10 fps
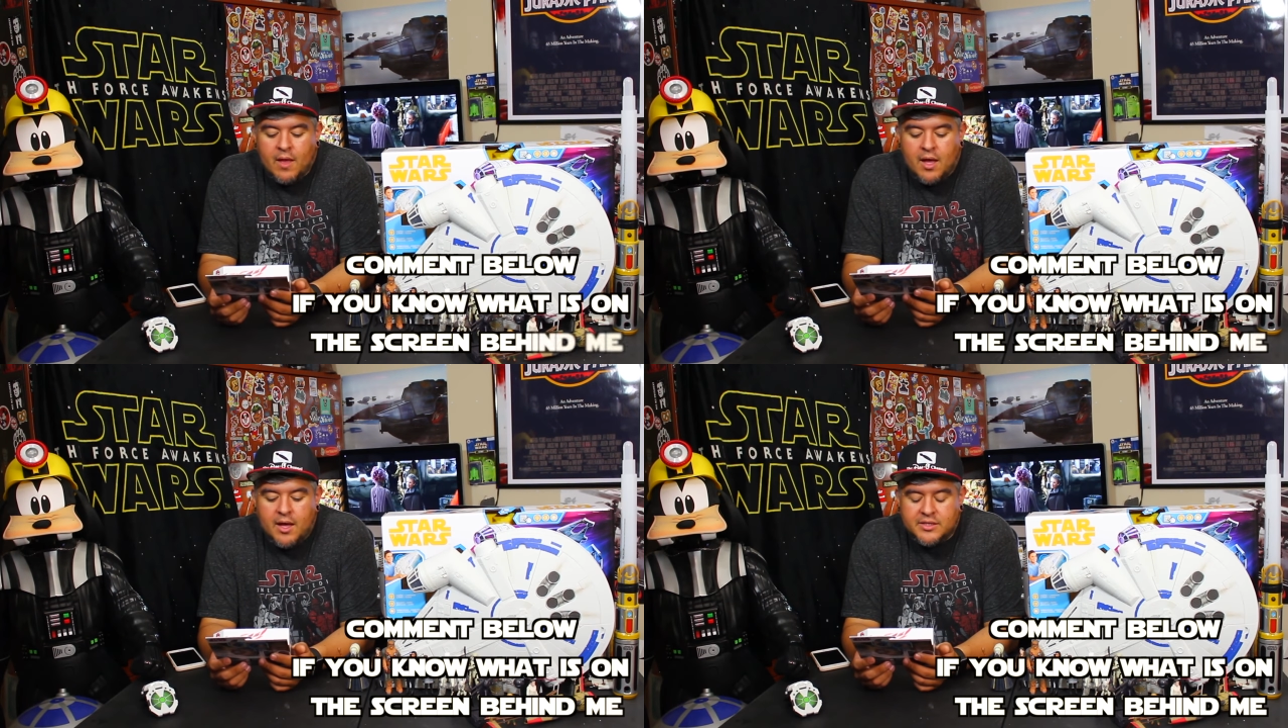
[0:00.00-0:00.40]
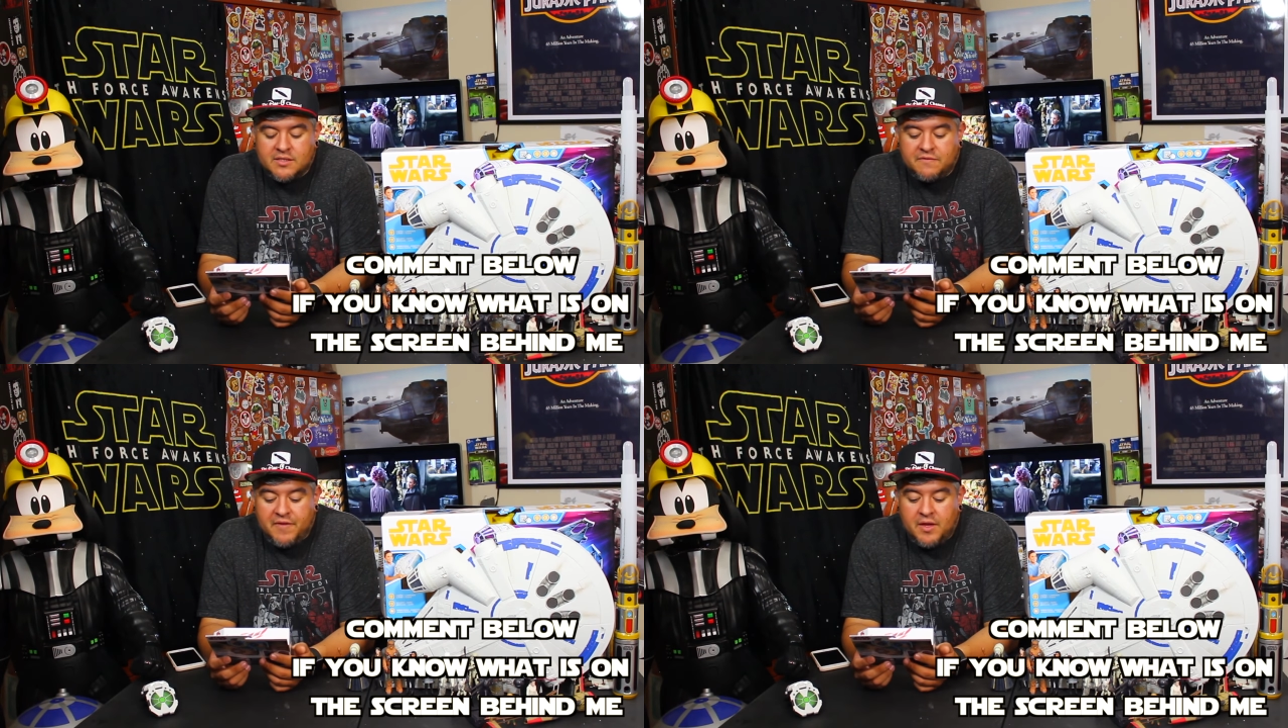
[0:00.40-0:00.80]
This
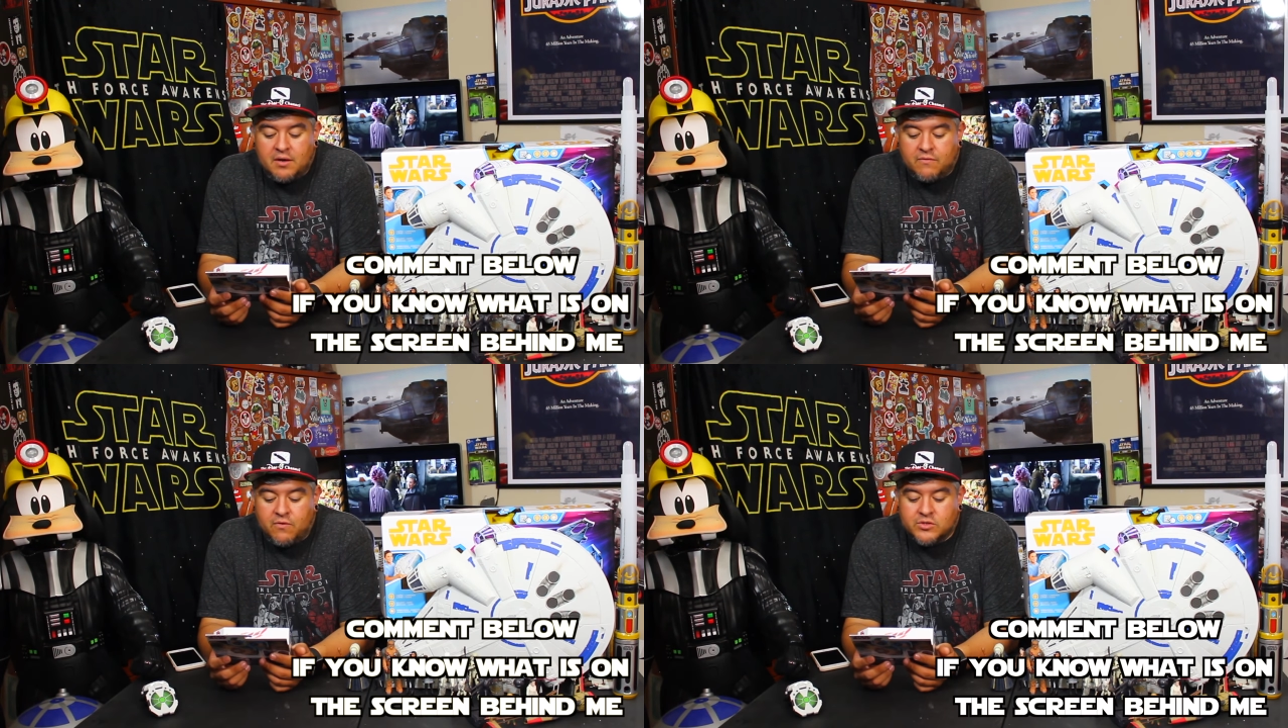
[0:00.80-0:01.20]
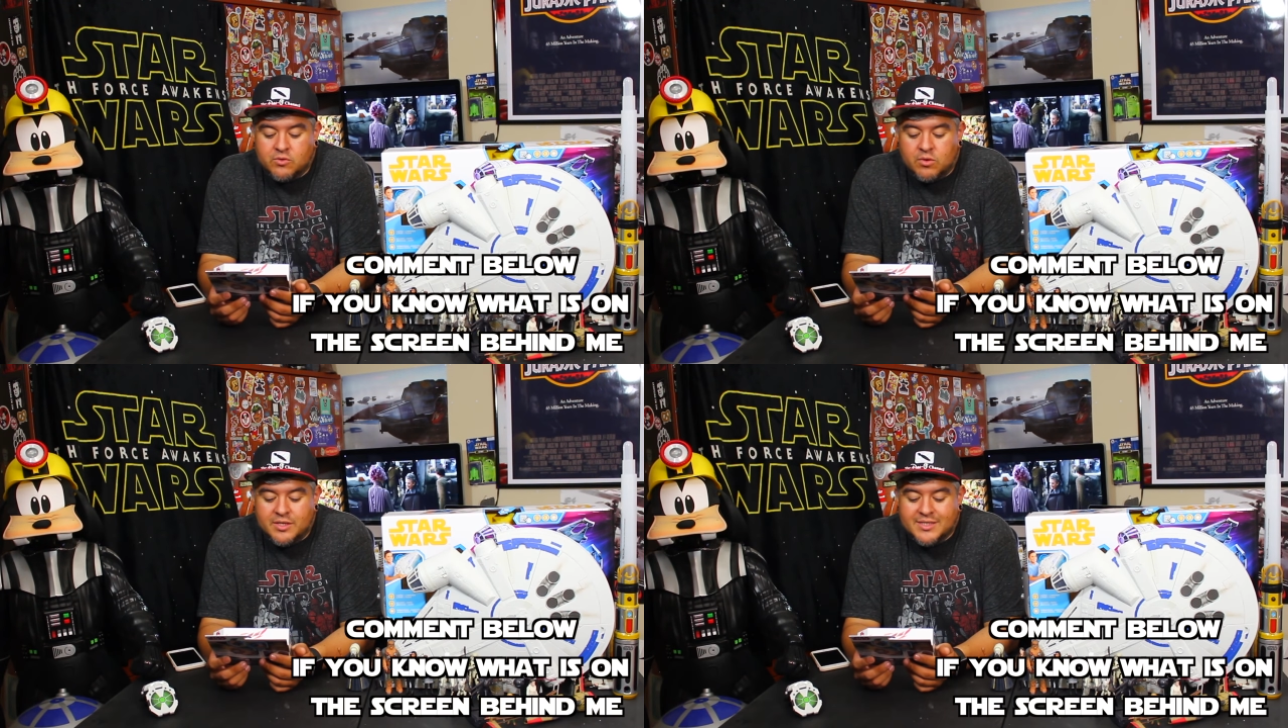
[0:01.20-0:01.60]
is Finn in First
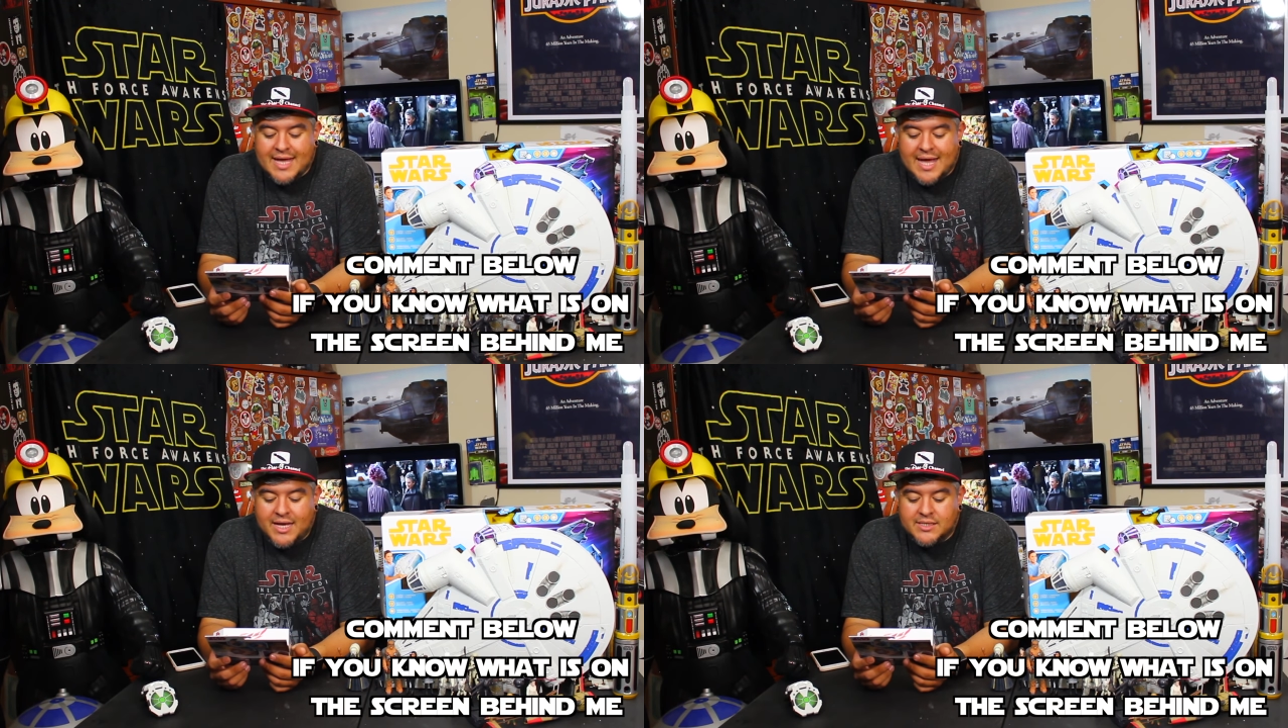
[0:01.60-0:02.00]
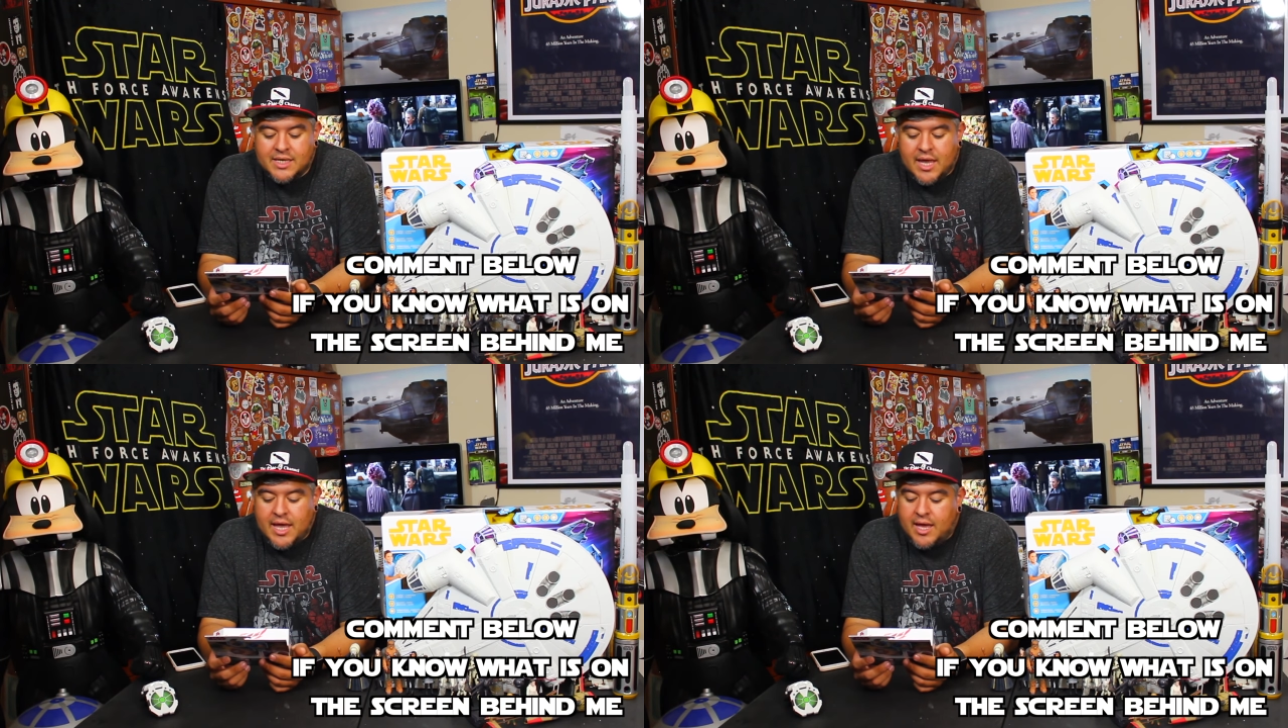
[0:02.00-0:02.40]
Order Disguise
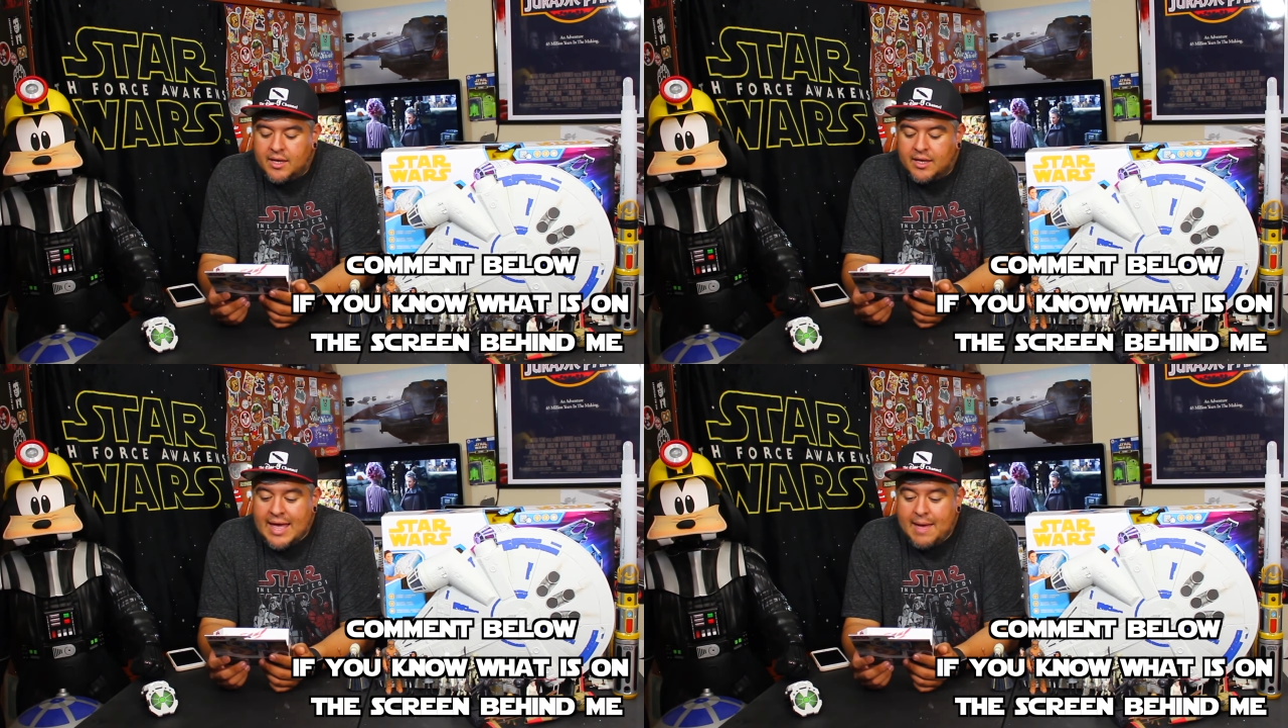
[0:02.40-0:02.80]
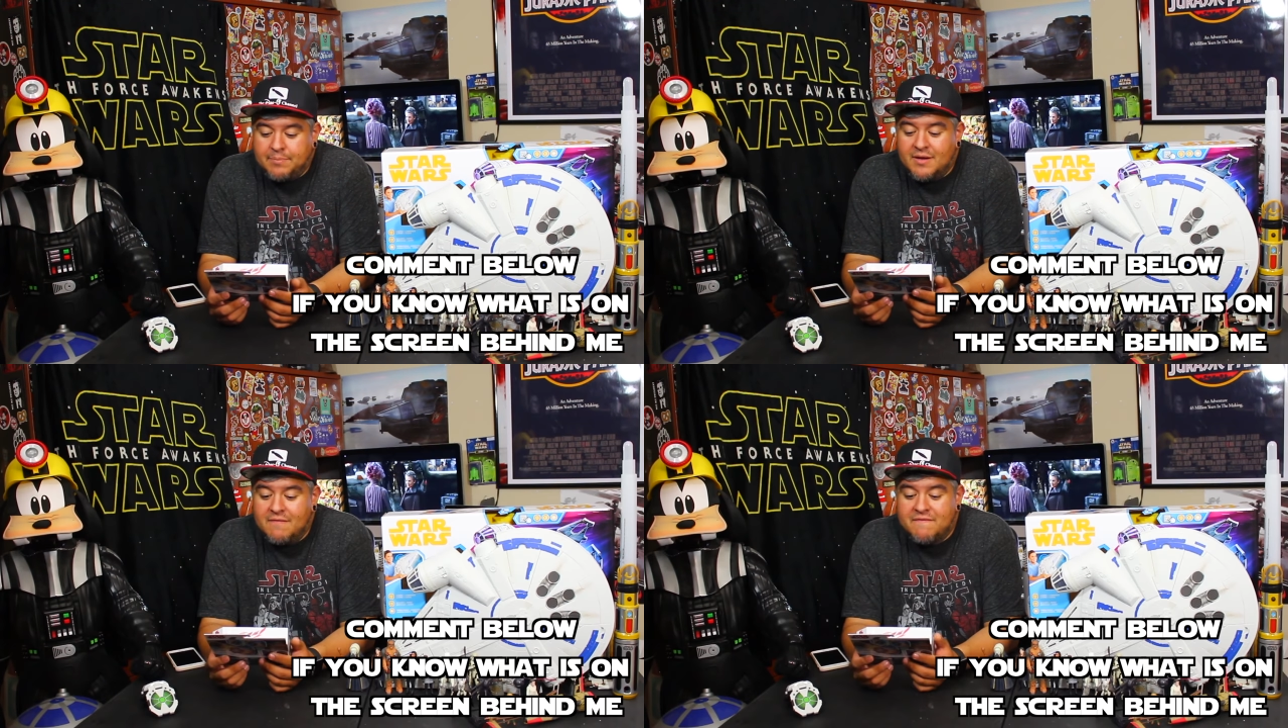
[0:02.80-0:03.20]
and
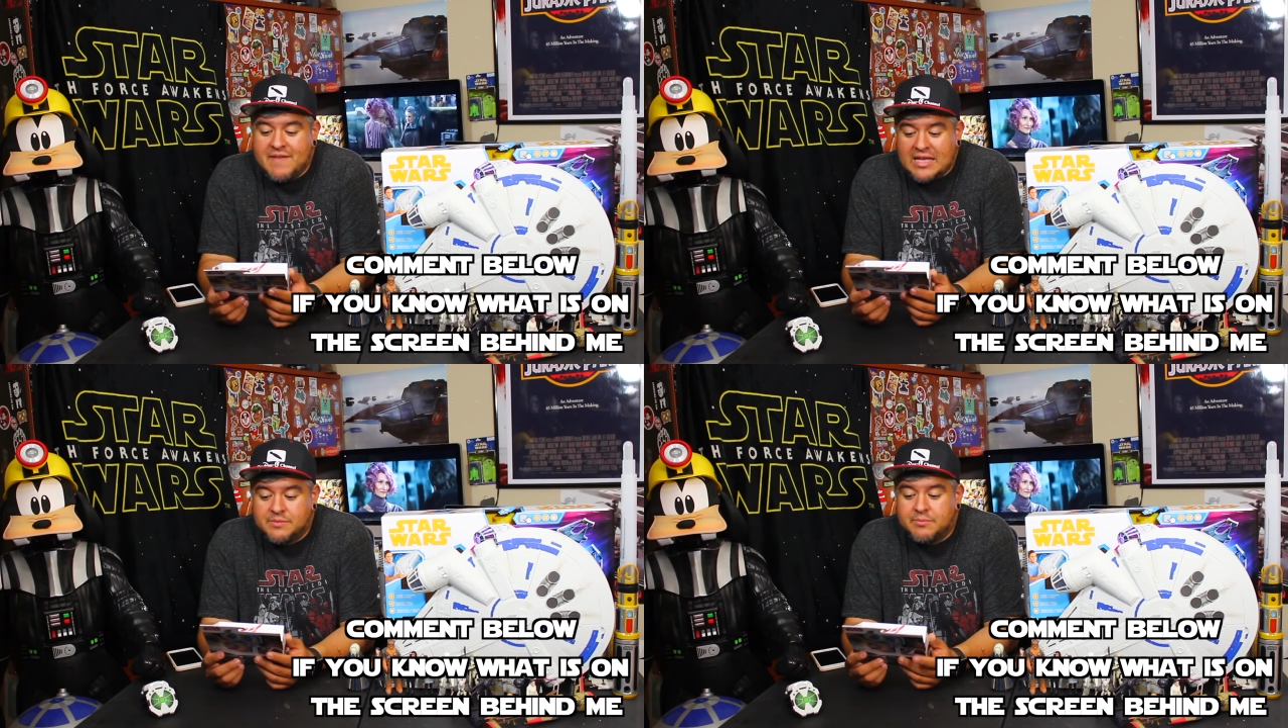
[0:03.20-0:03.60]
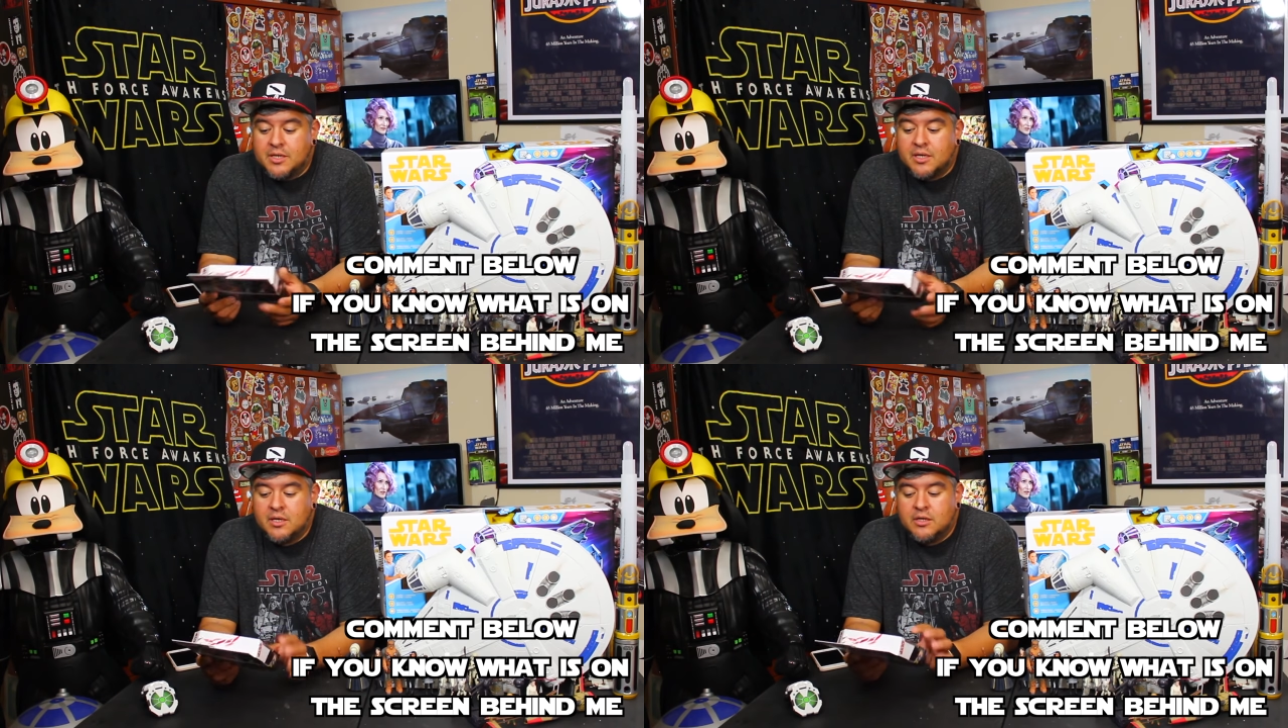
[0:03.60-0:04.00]
Captain
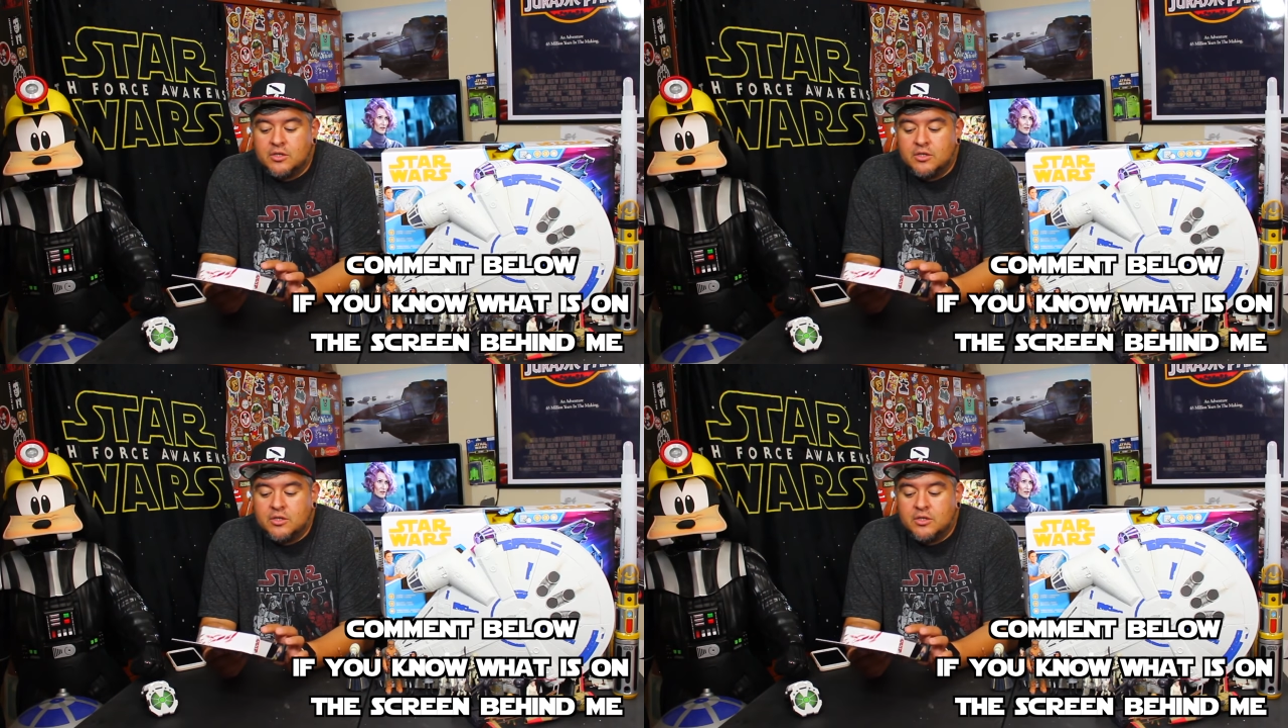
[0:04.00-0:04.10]
Phasma